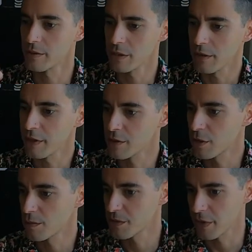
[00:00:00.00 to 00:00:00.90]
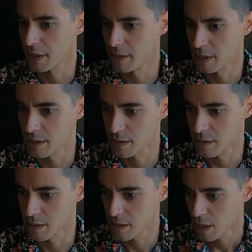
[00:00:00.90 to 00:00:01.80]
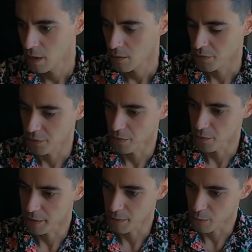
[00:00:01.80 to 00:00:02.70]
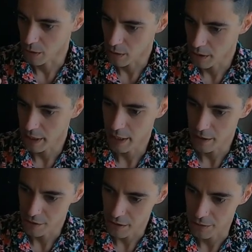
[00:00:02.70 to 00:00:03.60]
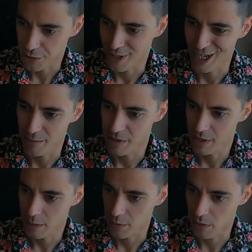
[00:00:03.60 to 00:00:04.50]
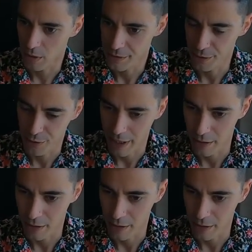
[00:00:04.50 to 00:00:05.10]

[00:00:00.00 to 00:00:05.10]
Even in terms of ideas, it's we're looking at each other trying to imitate, but also trying